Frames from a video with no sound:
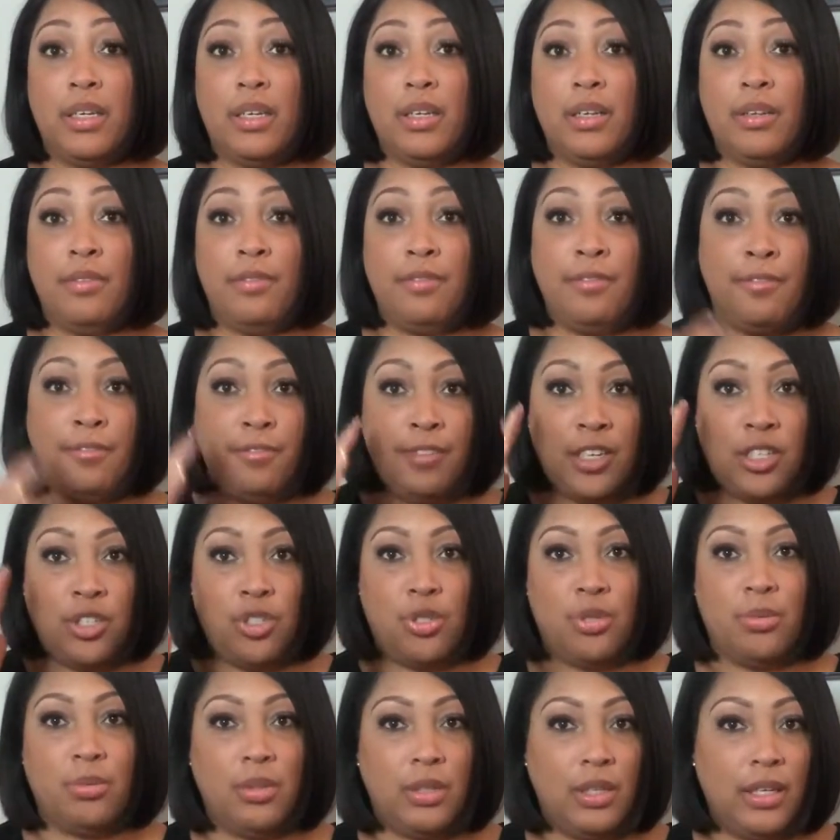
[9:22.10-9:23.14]

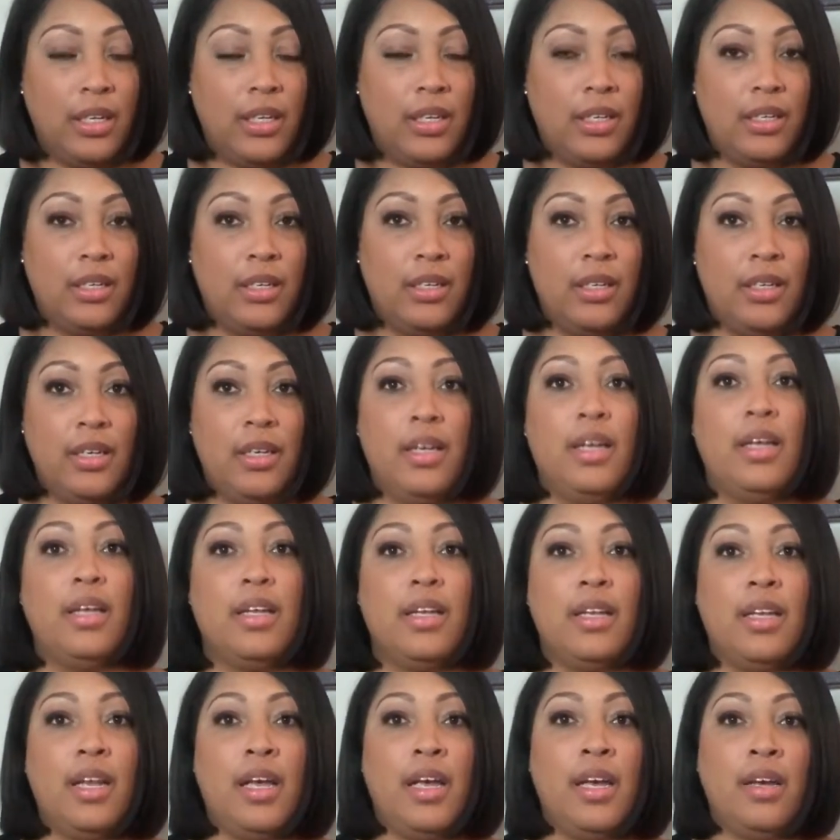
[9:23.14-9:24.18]
visually.
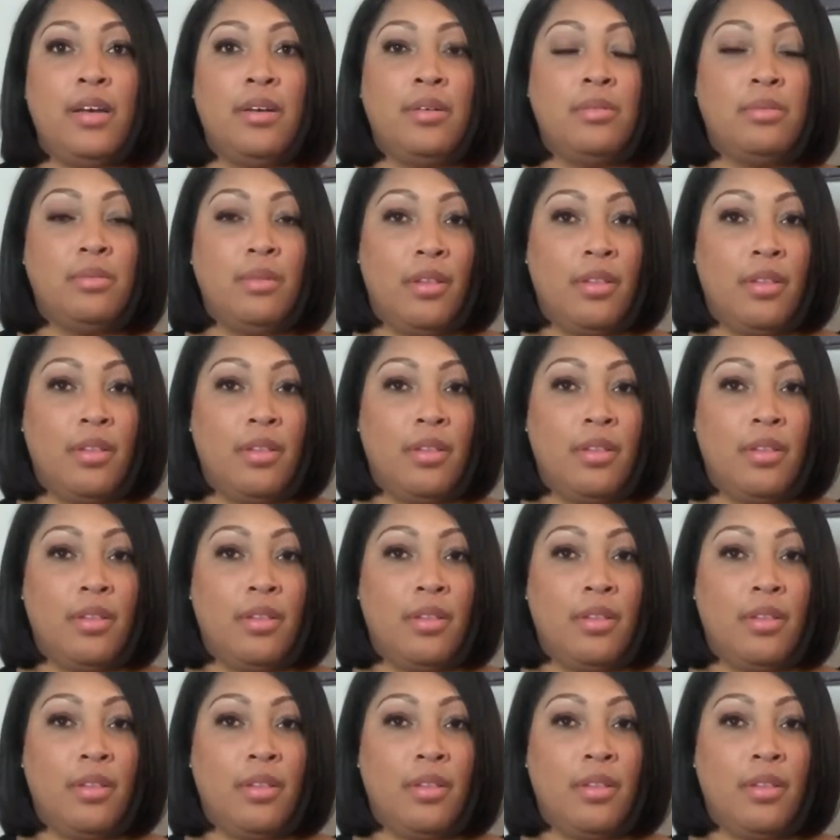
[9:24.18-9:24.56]
Now,